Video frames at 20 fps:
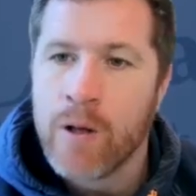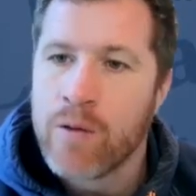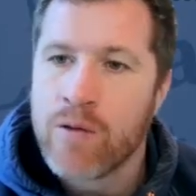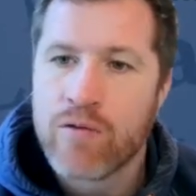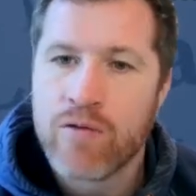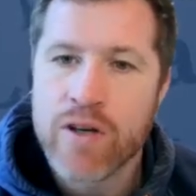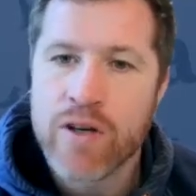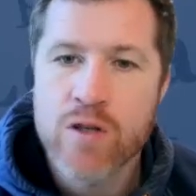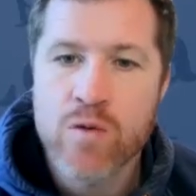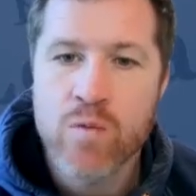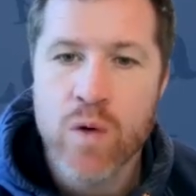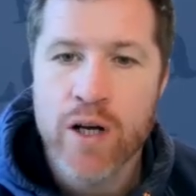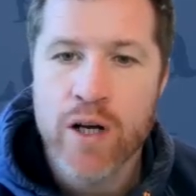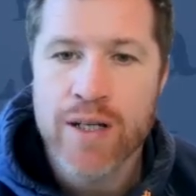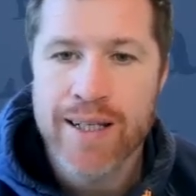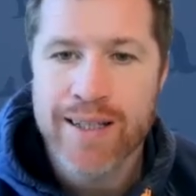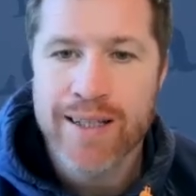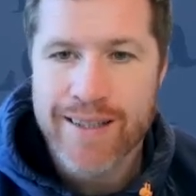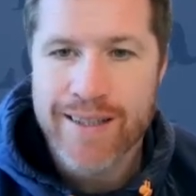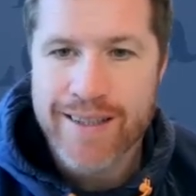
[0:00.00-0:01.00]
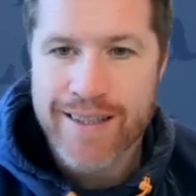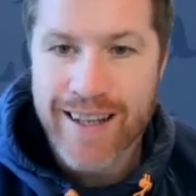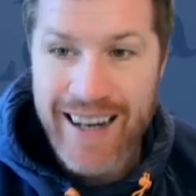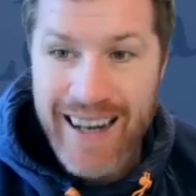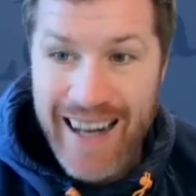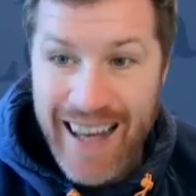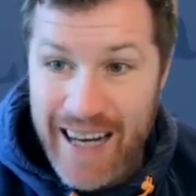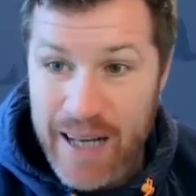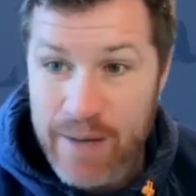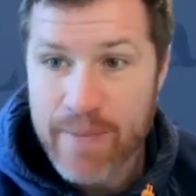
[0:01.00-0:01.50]
The reason why you need the
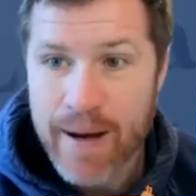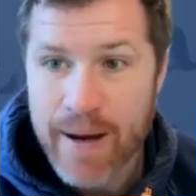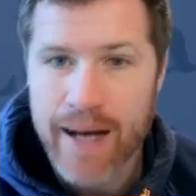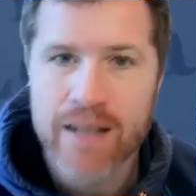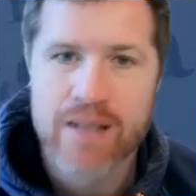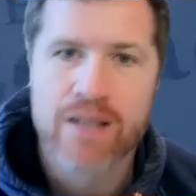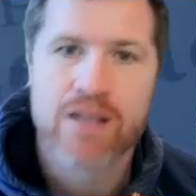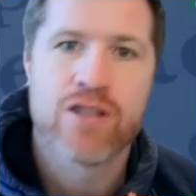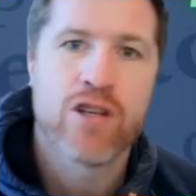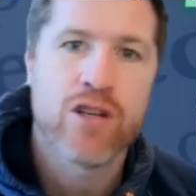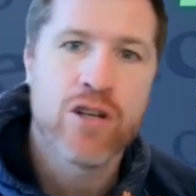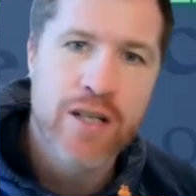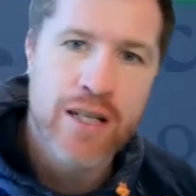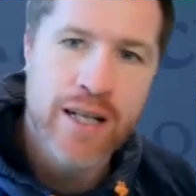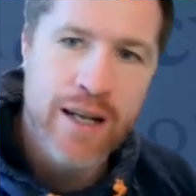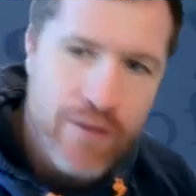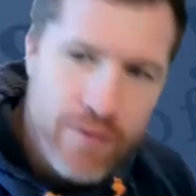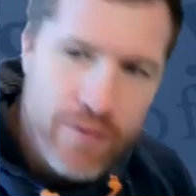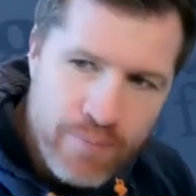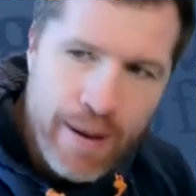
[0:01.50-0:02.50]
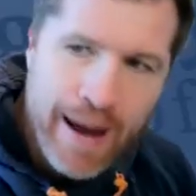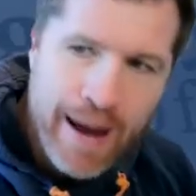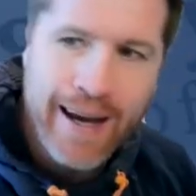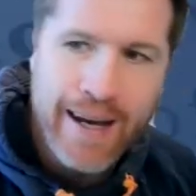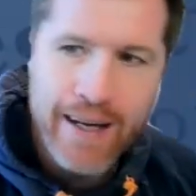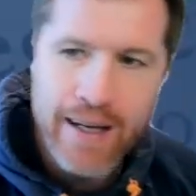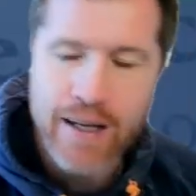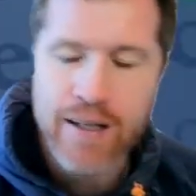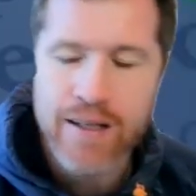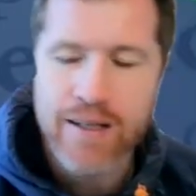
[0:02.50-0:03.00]
delayed max is so you can have
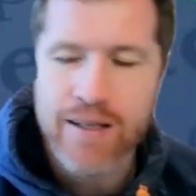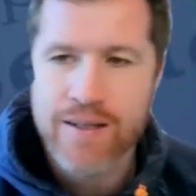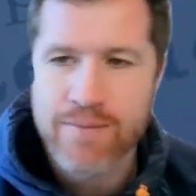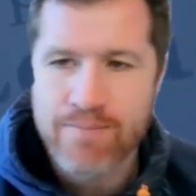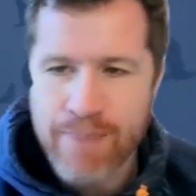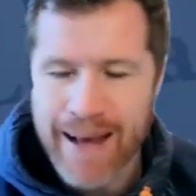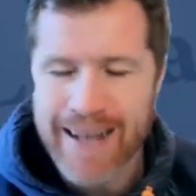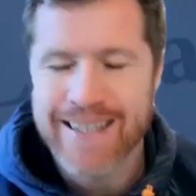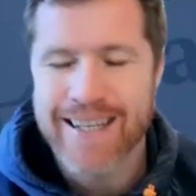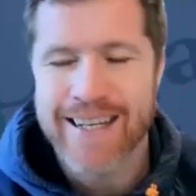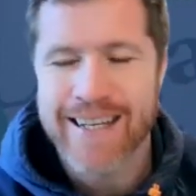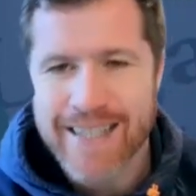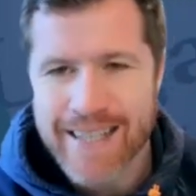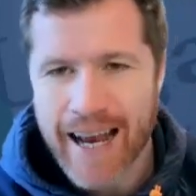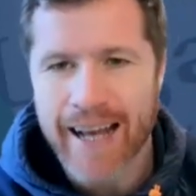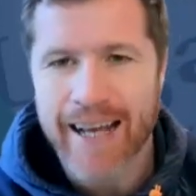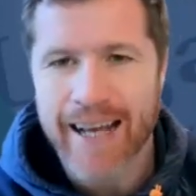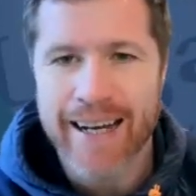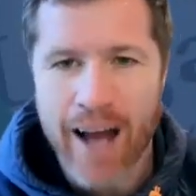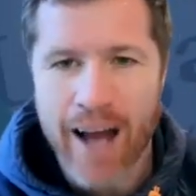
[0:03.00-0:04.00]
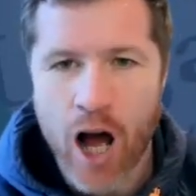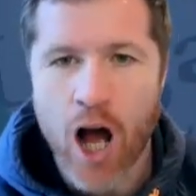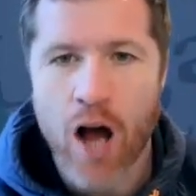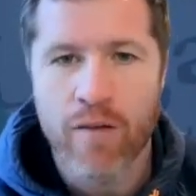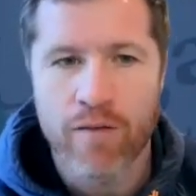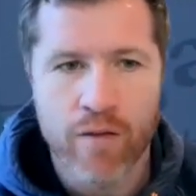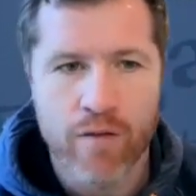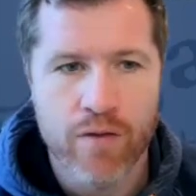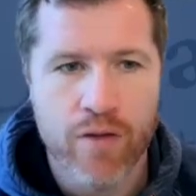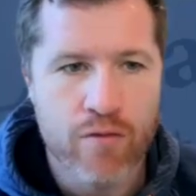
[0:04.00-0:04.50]
a better second
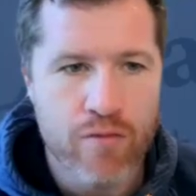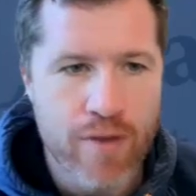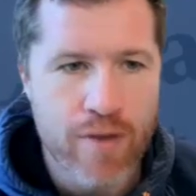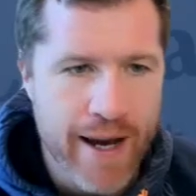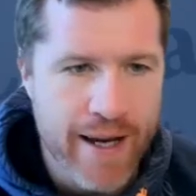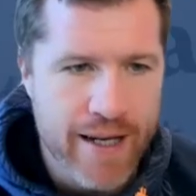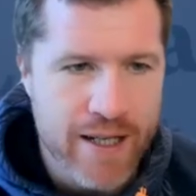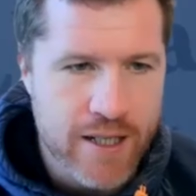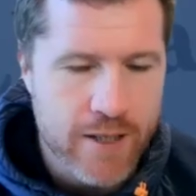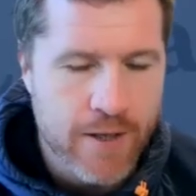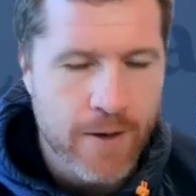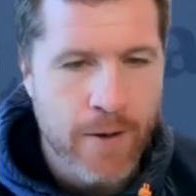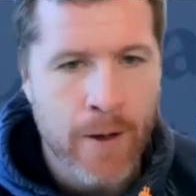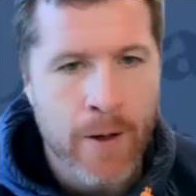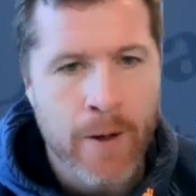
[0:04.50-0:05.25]
half of the race.